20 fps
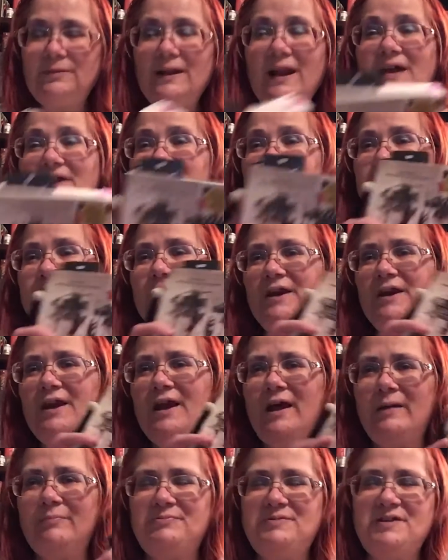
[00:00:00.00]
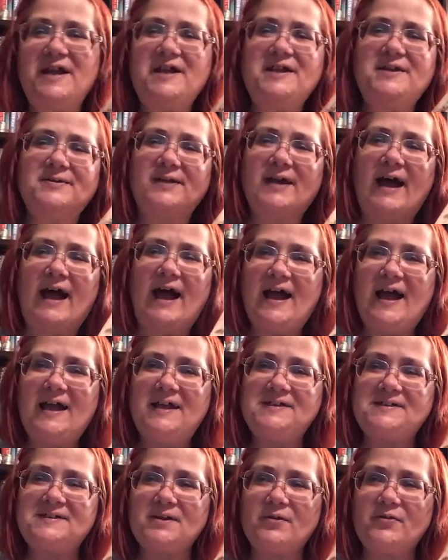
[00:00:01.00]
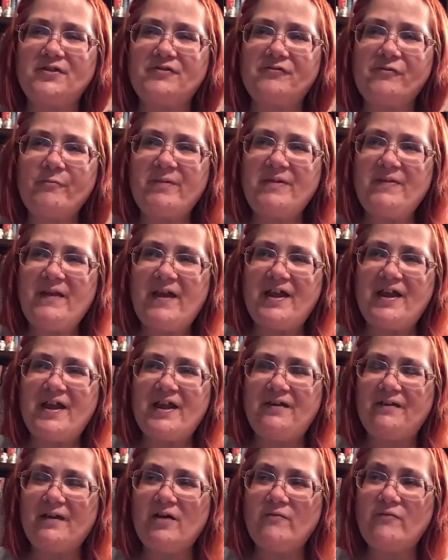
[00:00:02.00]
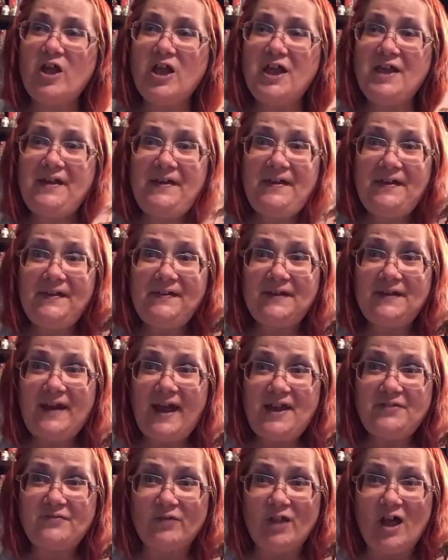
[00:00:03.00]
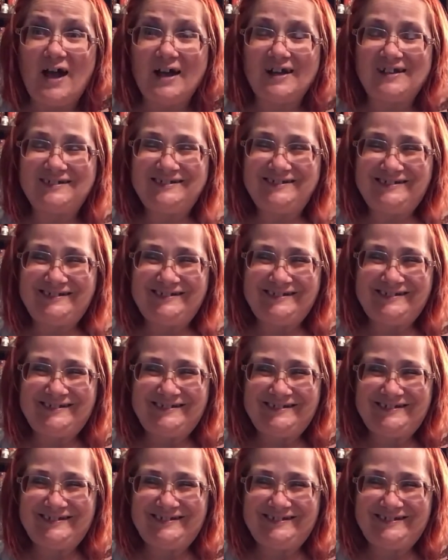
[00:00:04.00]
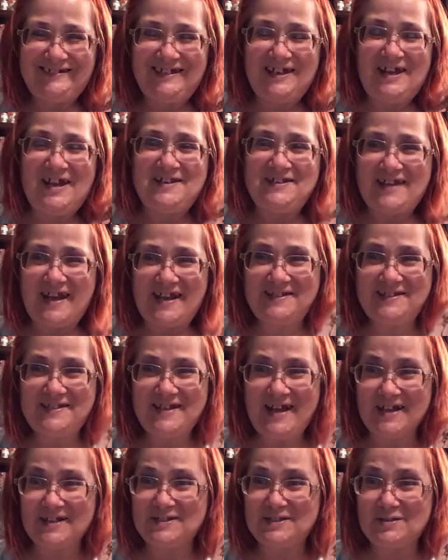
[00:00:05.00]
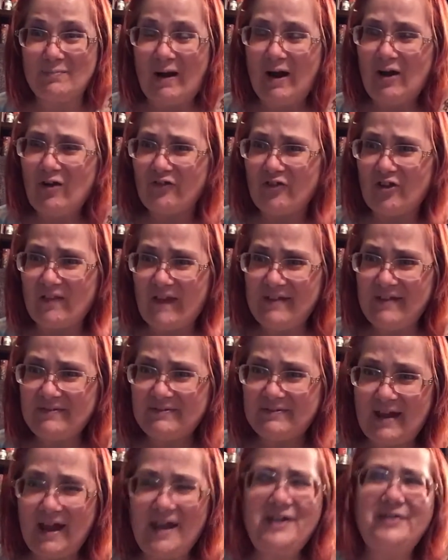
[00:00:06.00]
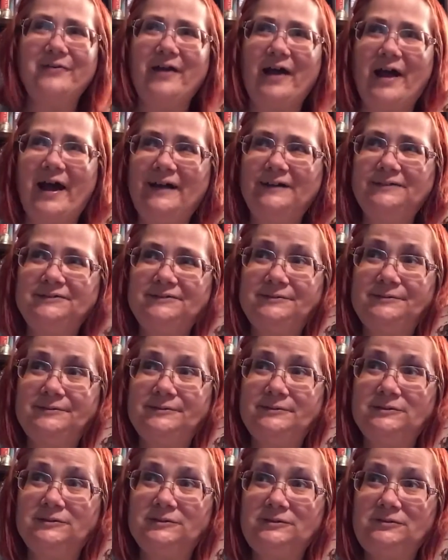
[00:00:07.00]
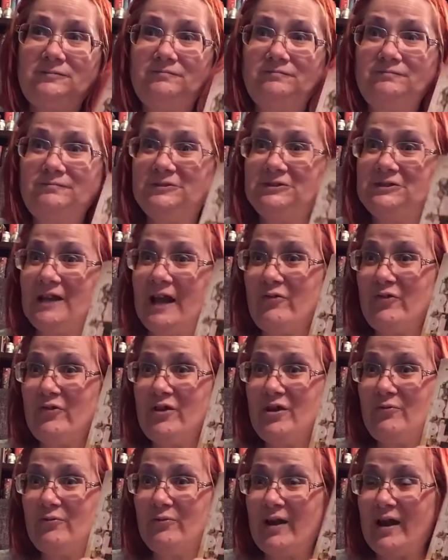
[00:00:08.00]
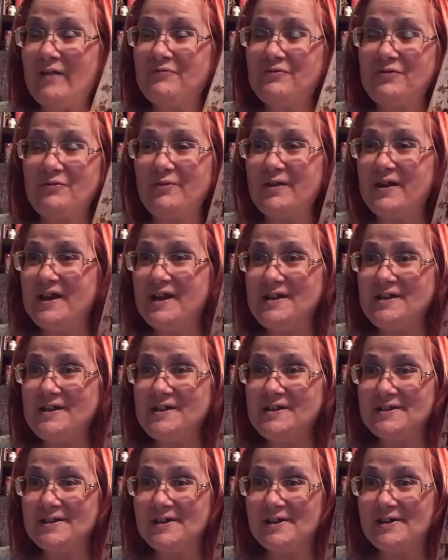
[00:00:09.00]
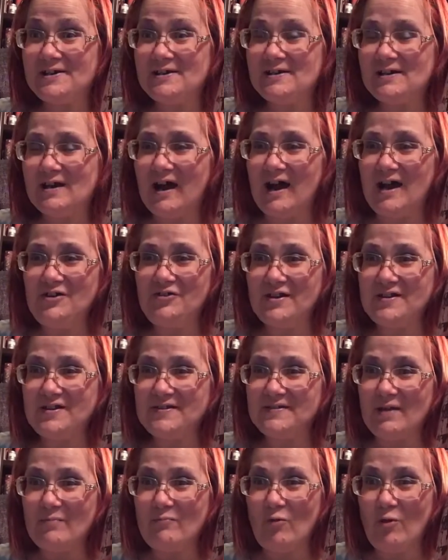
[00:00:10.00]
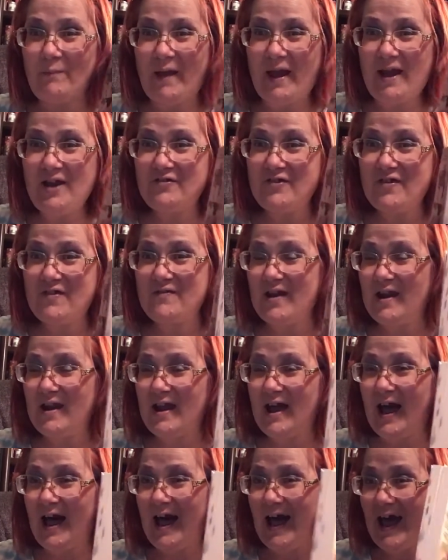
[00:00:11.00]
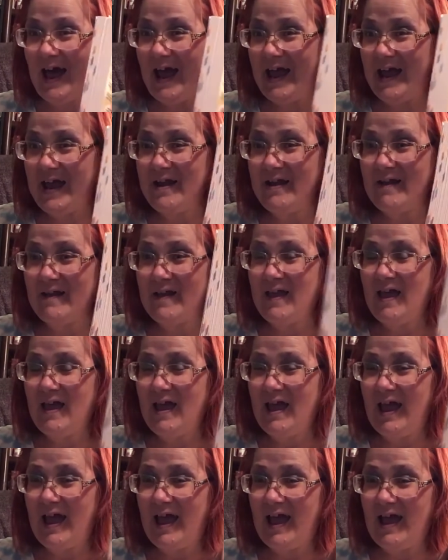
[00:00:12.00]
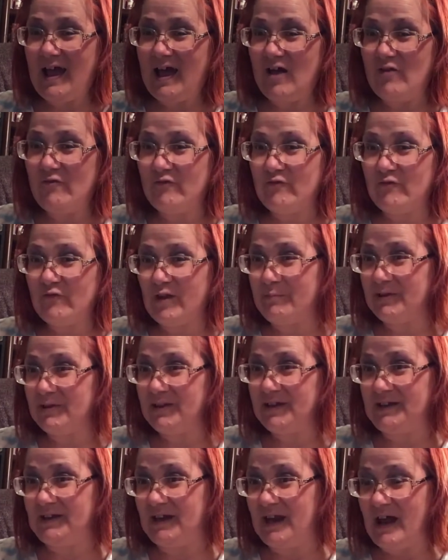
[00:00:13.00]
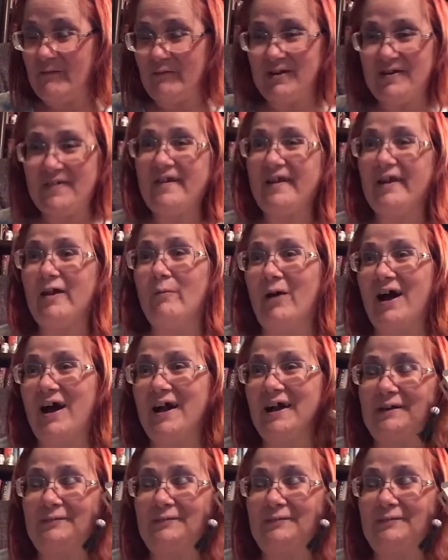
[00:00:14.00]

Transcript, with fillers: I just wanted to update you guys. So this will be the end of today's vlog. Day six. Tomorrow's the last day, you guys. And I only have to read a hundred and something more pages and I have completed every single book.